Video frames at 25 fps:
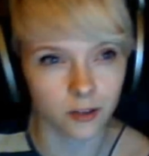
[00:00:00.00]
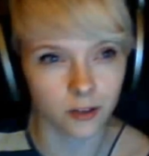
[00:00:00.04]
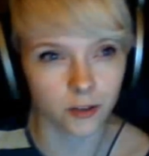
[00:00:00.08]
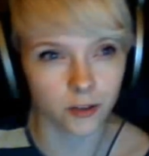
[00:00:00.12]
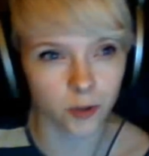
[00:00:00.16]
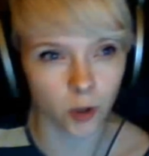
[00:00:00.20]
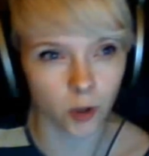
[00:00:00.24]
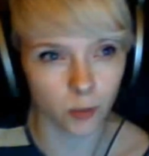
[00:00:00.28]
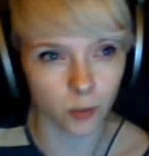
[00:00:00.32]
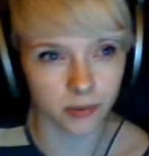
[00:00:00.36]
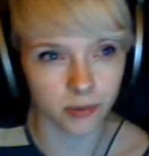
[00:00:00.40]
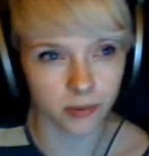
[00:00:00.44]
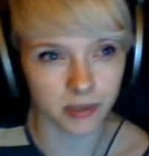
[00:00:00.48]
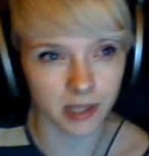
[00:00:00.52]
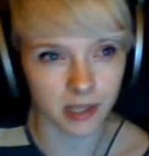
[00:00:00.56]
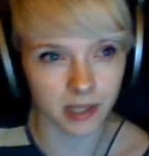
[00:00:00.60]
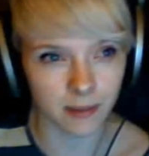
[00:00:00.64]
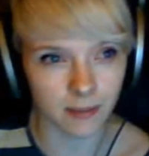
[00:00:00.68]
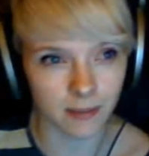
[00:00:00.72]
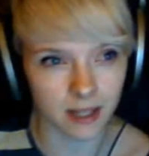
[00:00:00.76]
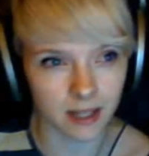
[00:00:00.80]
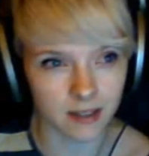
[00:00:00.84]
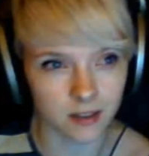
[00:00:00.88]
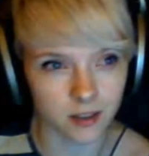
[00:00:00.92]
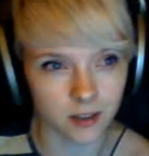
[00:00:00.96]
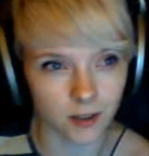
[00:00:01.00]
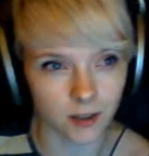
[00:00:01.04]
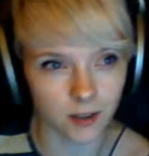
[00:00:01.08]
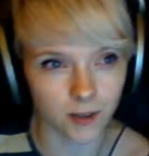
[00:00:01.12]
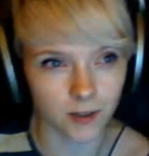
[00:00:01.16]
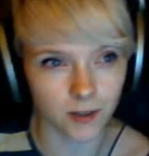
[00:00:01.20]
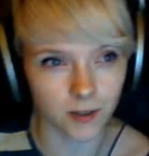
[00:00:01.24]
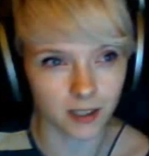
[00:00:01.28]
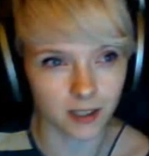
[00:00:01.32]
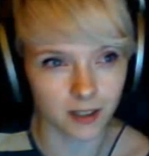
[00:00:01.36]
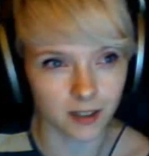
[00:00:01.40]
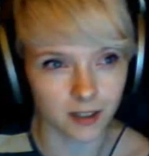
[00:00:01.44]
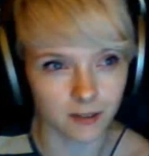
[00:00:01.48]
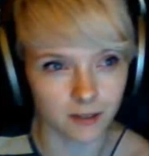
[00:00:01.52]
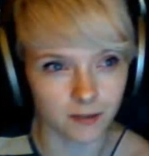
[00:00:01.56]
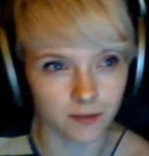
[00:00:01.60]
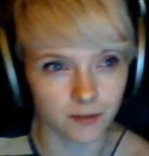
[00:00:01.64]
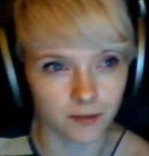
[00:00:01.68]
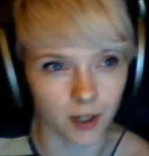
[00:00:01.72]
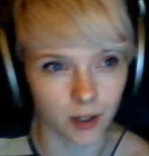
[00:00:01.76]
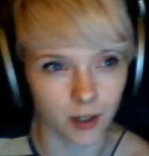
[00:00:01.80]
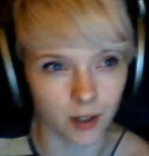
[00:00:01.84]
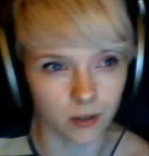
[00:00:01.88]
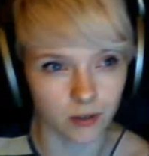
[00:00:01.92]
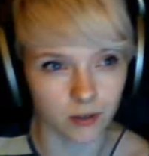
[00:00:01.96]
Skopje, Macedonia. It
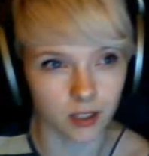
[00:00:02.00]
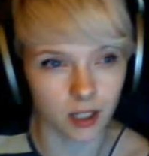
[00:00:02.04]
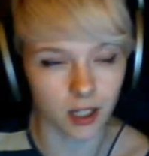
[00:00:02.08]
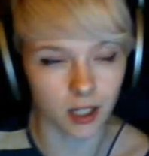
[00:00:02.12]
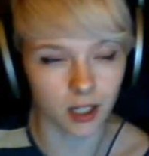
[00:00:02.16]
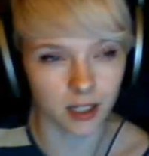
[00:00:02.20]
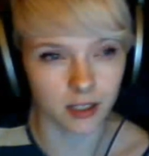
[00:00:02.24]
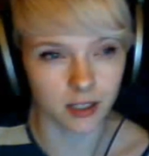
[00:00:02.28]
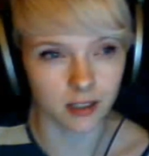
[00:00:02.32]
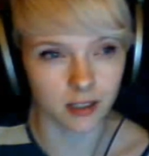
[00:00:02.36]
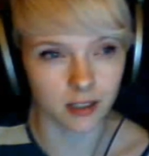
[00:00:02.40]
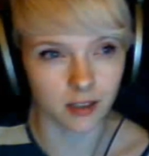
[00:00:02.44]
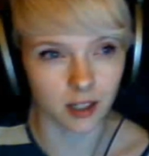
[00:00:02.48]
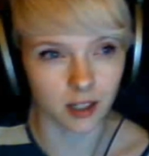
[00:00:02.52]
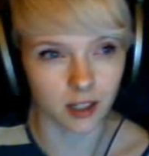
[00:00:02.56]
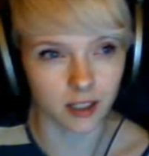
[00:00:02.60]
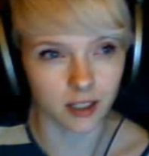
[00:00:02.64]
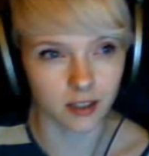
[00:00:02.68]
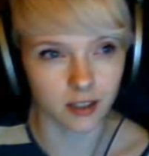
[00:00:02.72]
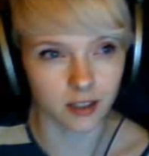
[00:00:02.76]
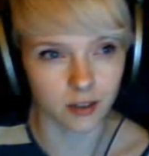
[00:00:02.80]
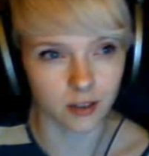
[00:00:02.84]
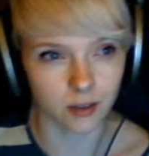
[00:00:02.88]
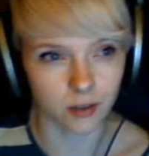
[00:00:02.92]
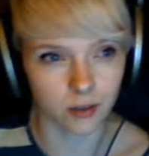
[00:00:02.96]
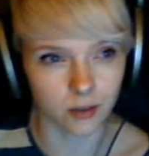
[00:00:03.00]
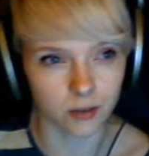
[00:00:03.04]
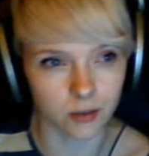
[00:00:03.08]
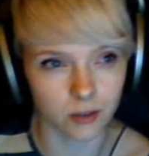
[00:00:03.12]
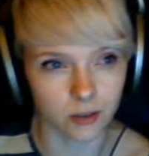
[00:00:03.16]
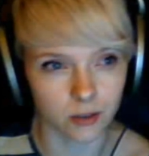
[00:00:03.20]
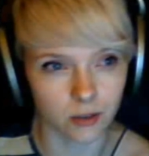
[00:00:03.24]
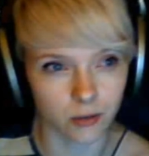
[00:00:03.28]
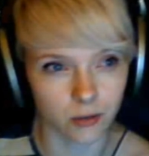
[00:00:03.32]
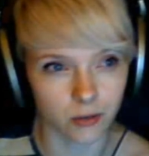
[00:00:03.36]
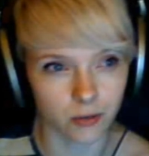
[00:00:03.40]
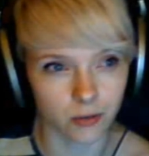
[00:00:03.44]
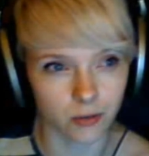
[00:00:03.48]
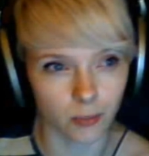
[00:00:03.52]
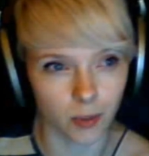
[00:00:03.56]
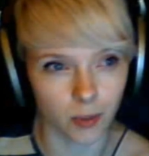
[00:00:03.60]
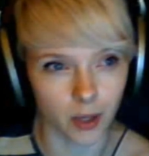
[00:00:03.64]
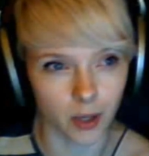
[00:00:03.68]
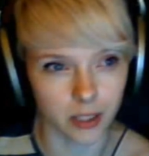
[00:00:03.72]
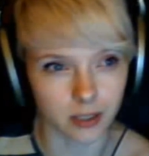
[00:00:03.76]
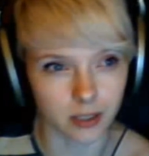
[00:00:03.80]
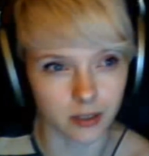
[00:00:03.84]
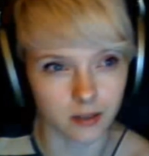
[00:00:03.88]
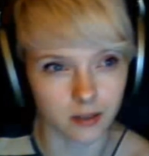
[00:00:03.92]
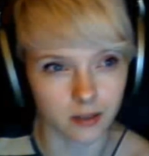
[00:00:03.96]
felt kind of like those dudes
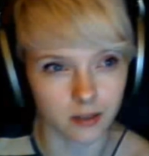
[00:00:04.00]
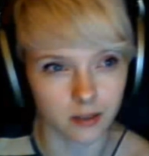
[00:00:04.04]
might,